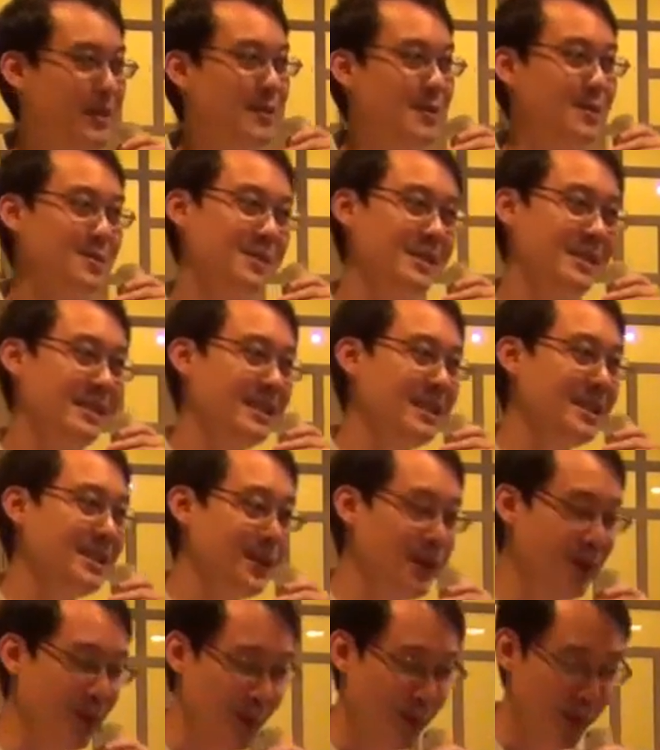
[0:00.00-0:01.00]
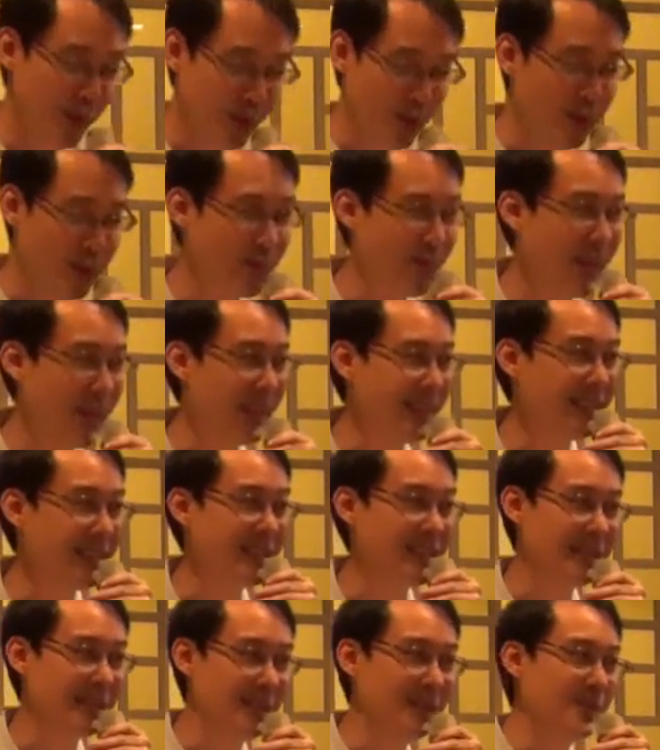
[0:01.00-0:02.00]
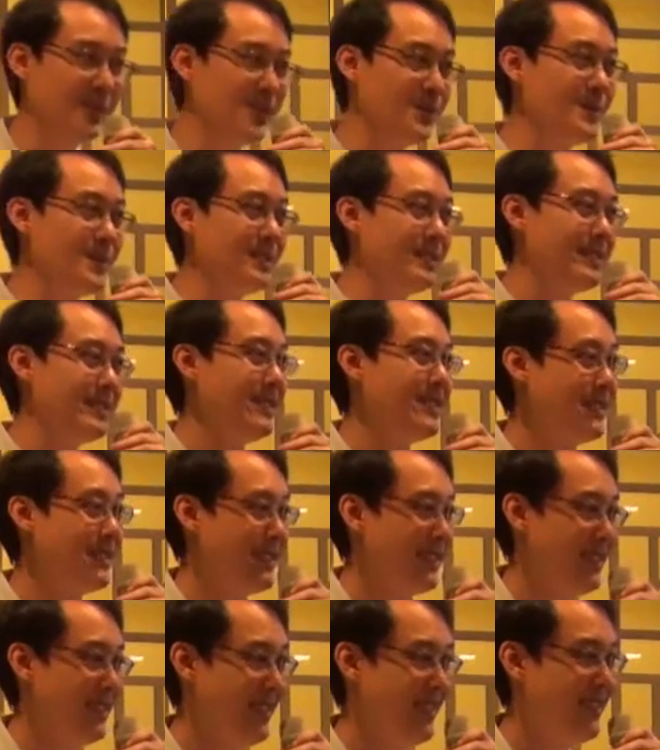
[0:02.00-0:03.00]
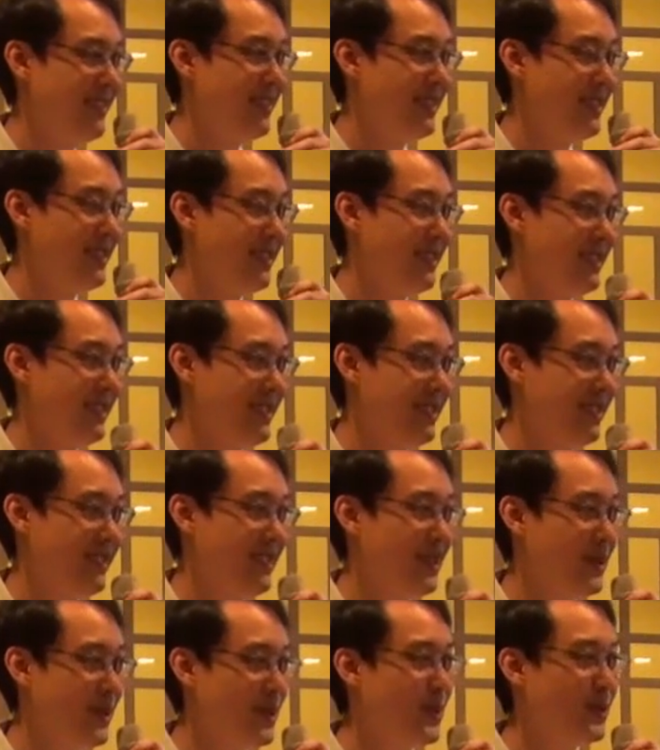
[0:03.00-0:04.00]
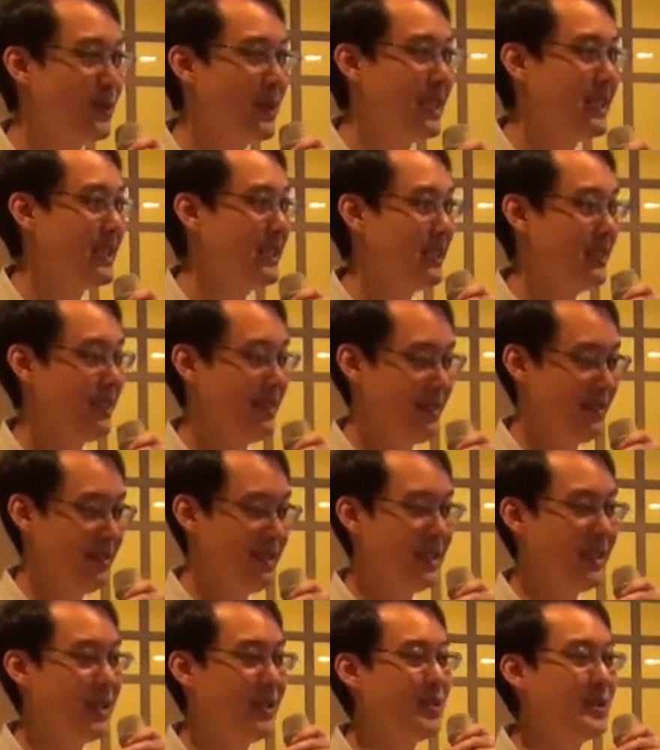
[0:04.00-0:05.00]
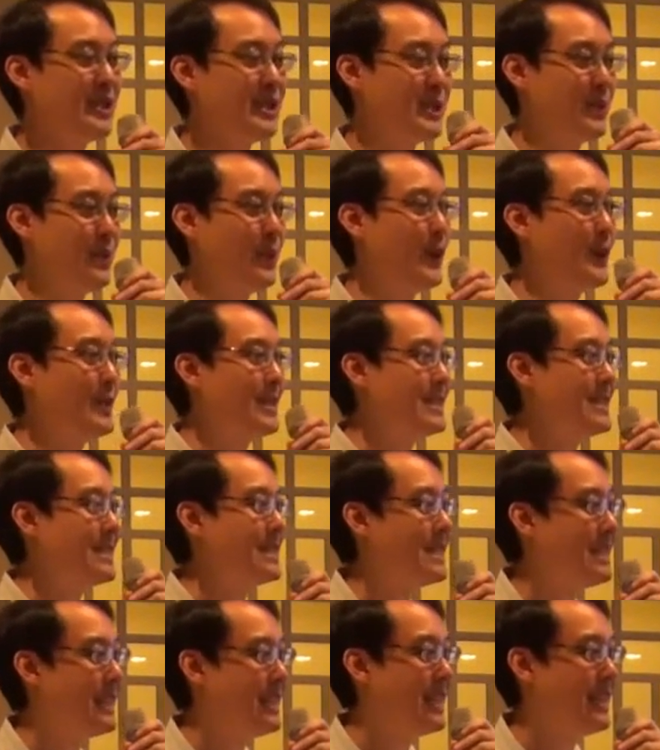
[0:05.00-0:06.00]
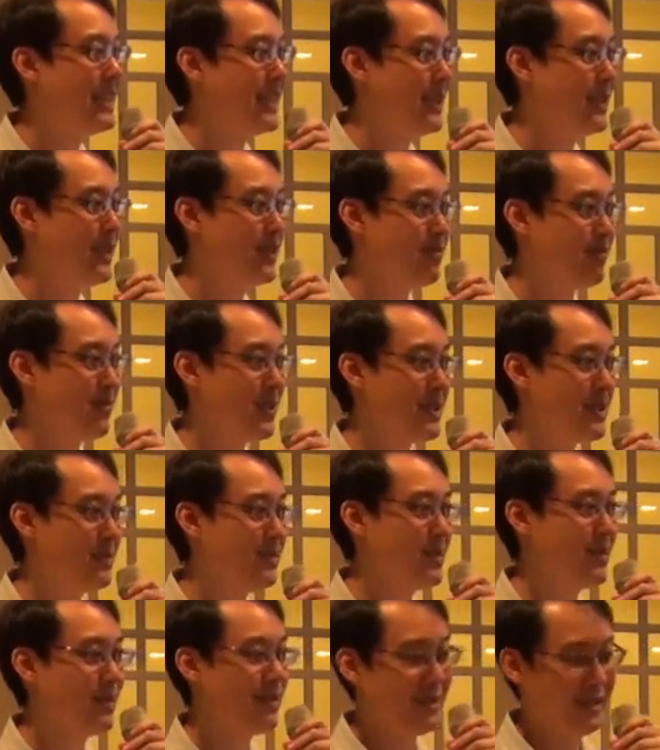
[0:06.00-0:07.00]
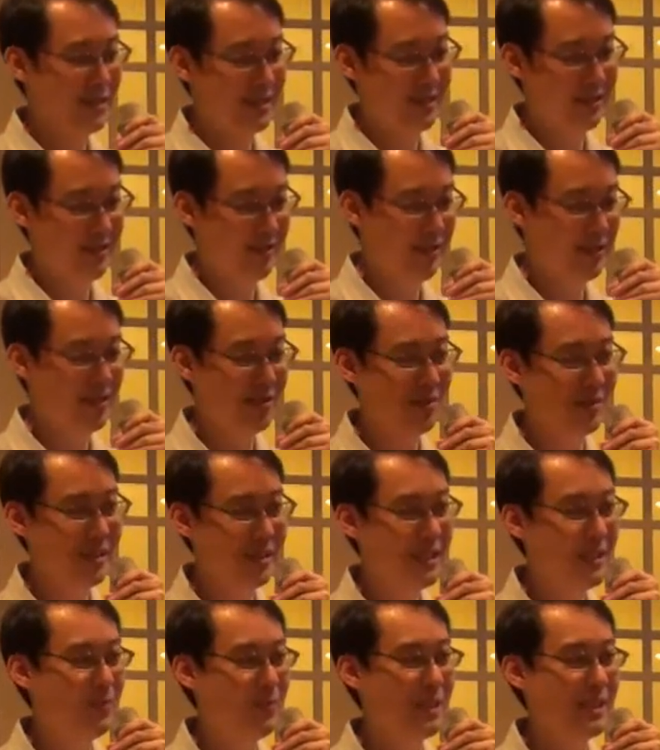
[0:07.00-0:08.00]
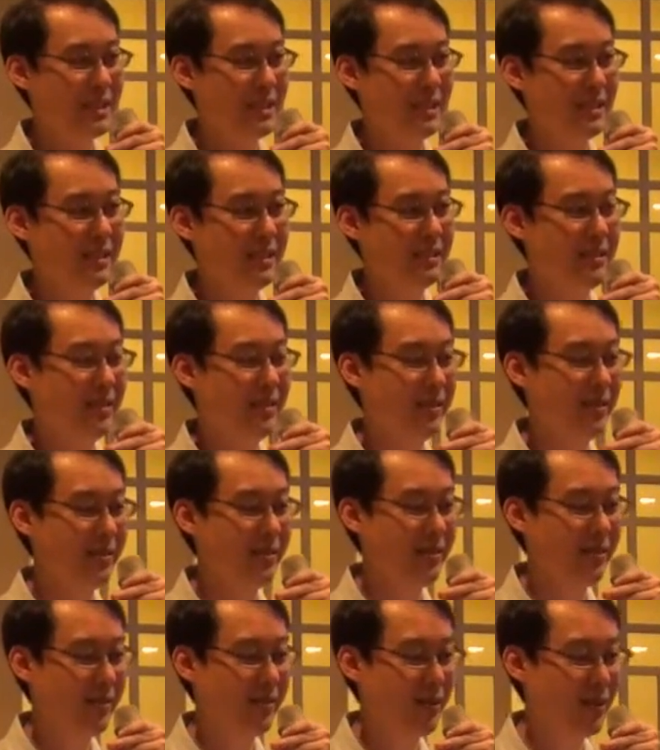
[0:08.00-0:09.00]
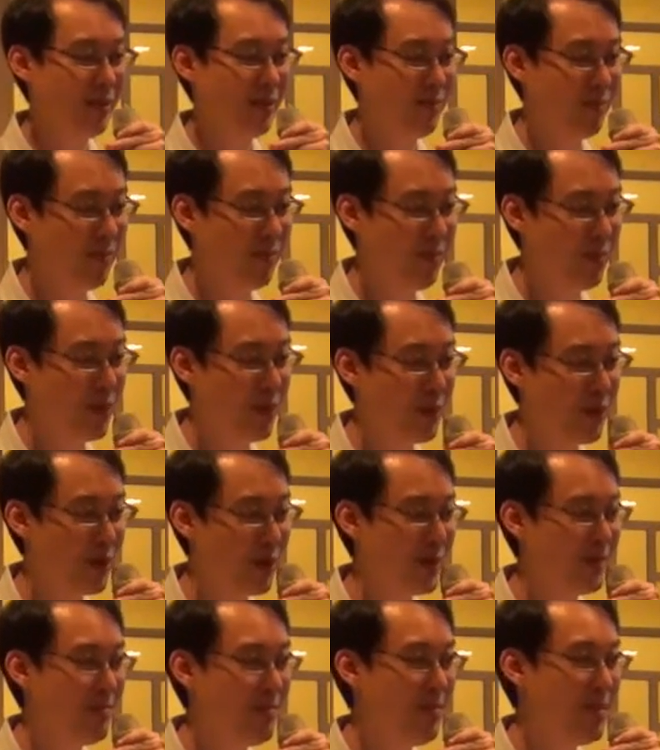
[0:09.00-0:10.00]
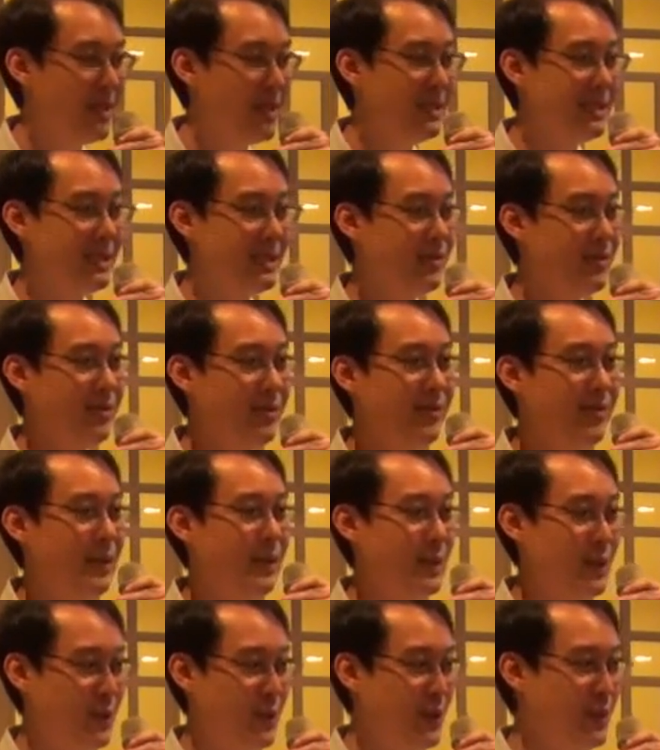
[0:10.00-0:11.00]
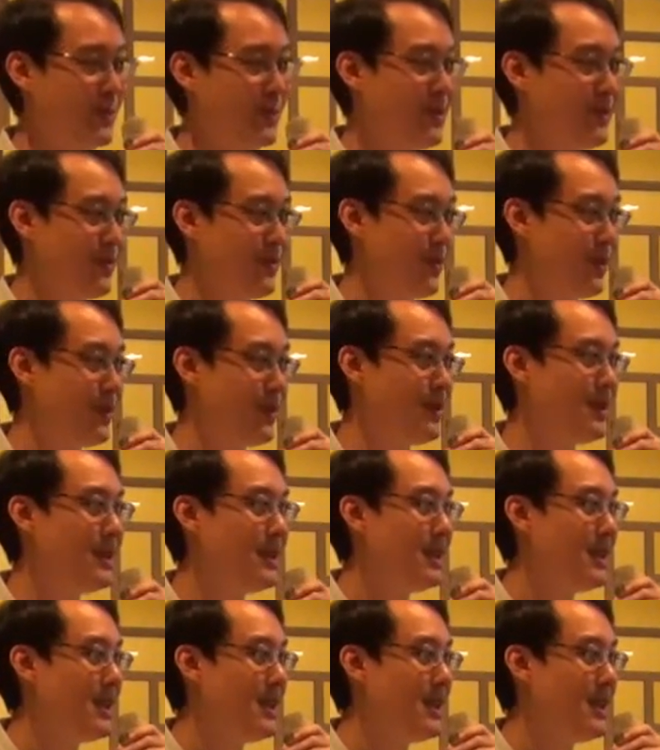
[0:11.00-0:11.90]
not to say that they don't grow plants, but they do. Okay, they do, but the scale is smaller in comparison because generally speaking, the Mongolian plains are not very suitable for